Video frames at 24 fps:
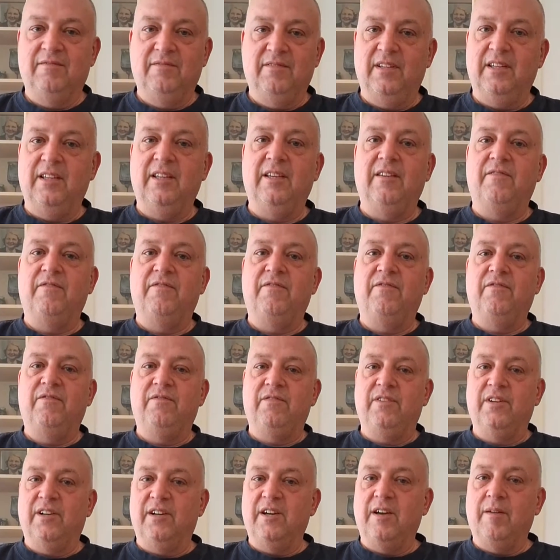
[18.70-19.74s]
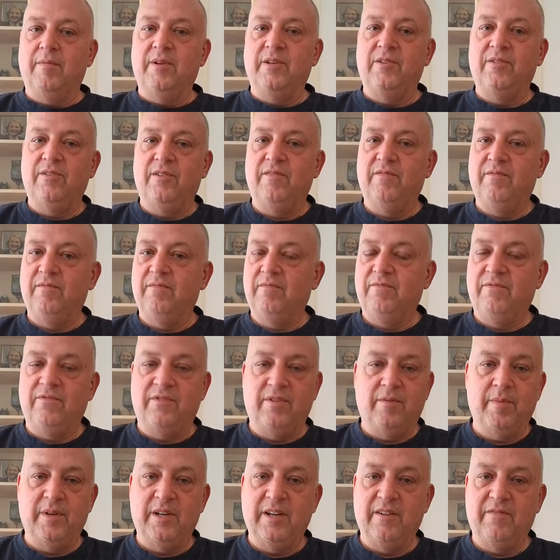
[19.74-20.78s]
If you're coming to it
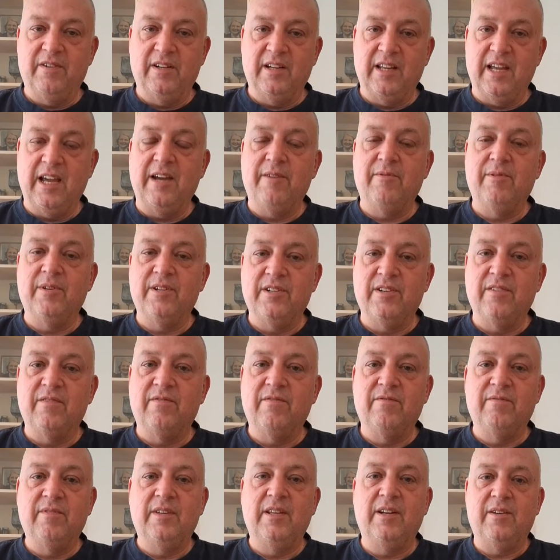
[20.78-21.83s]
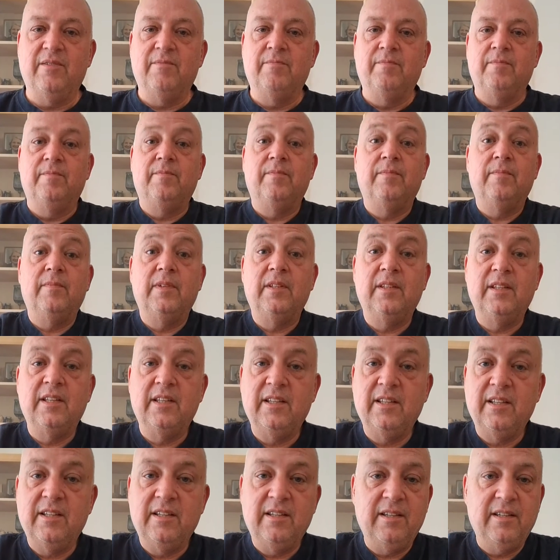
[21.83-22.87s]
from a different language, if you know,
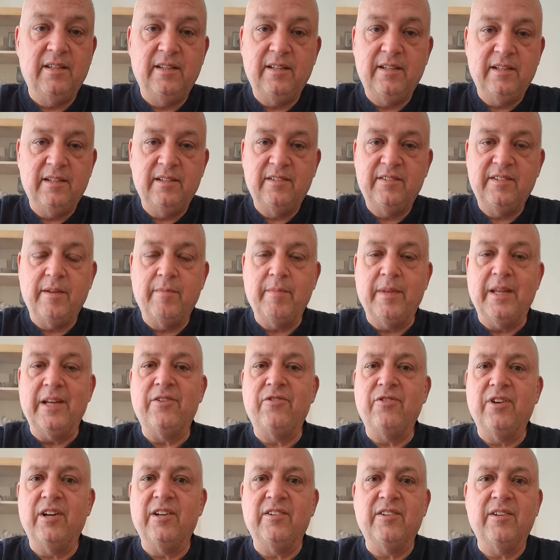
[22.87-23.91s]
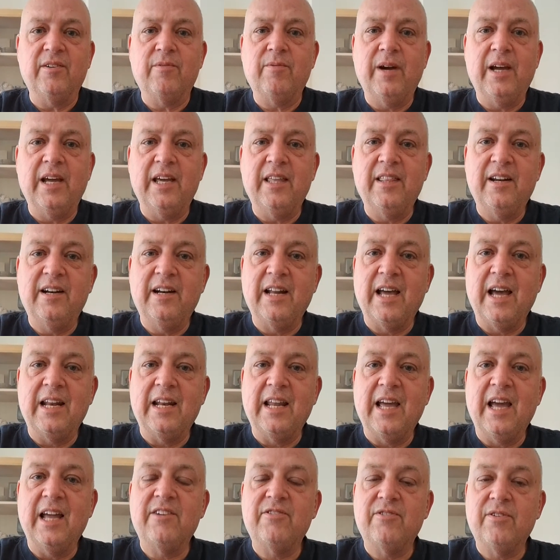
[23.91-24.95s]
in some intrinsic way, they're not
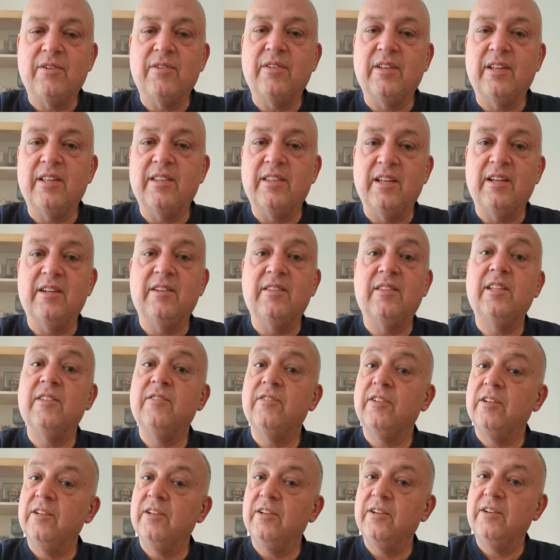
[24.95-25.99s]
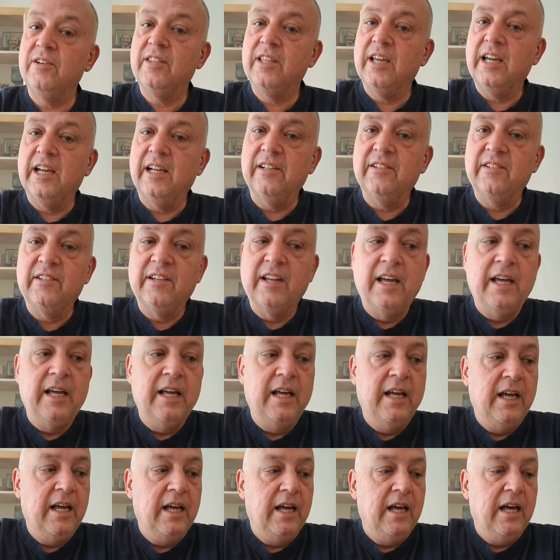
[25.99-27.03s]
natural. These are learned things.
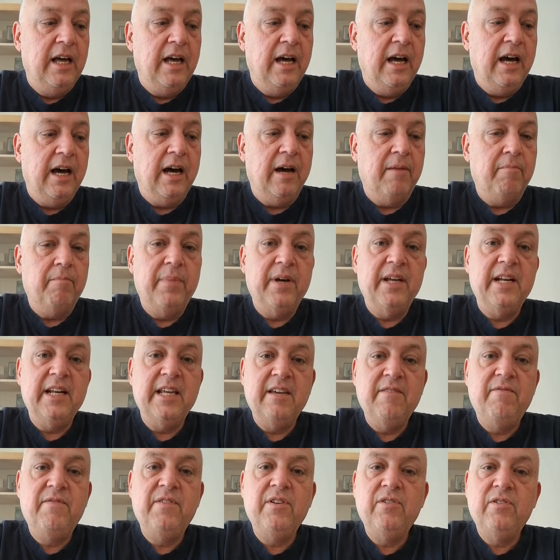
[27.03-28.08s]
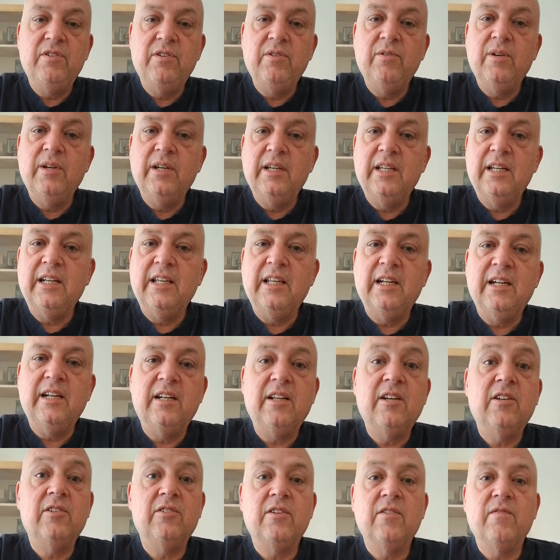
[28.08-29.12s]
But if you do it in an
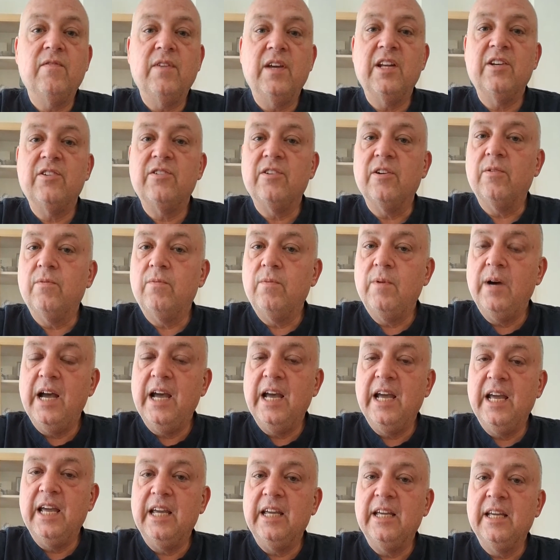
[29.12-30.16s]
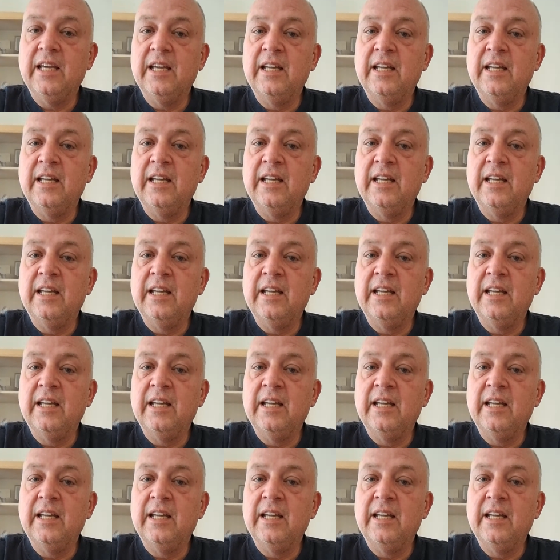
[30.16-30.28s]
unconventional way,